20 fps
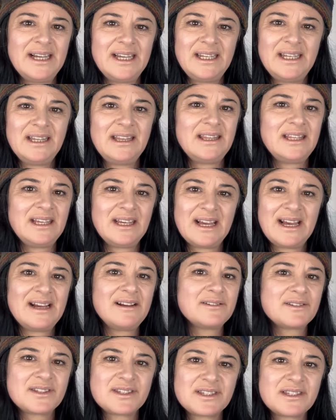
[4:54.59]
anything
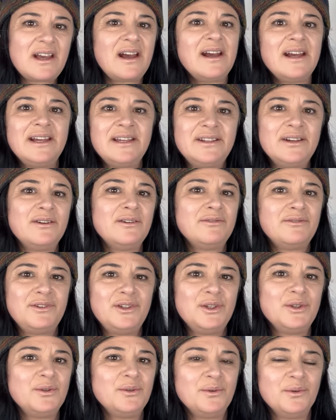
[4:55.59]
outside of
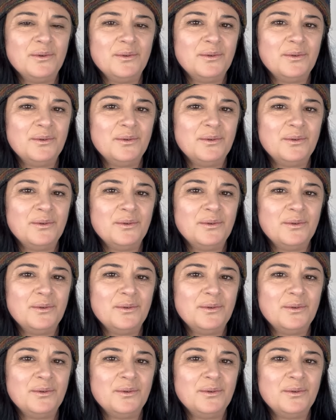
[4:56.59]
you.